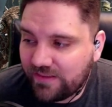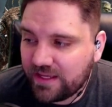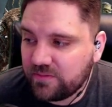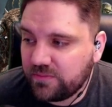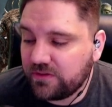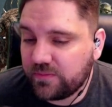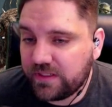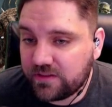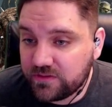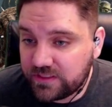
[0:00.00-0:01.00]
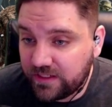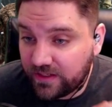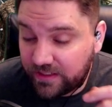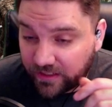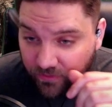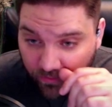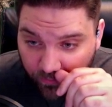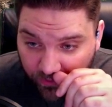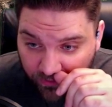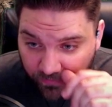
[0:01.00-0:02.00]
I like them both, man. Crusader and Necro
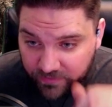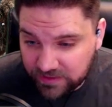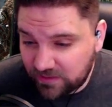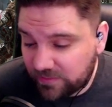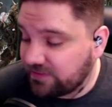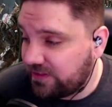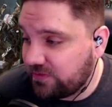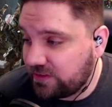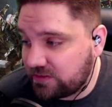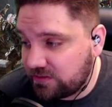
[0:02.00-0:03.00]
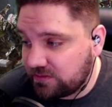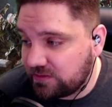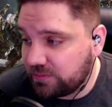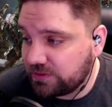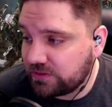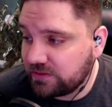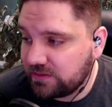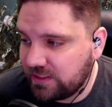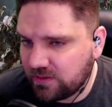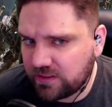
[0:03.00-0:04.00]
are both still my favorites to push on,
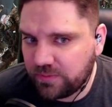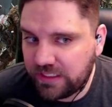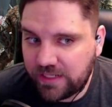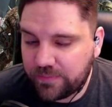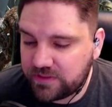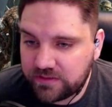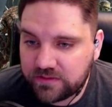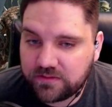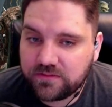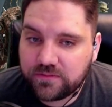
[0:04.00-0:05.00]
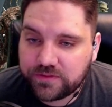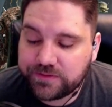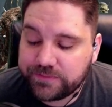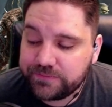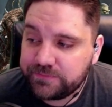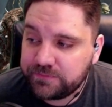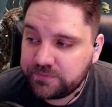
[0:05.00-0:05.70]
and they're complete opposites. So.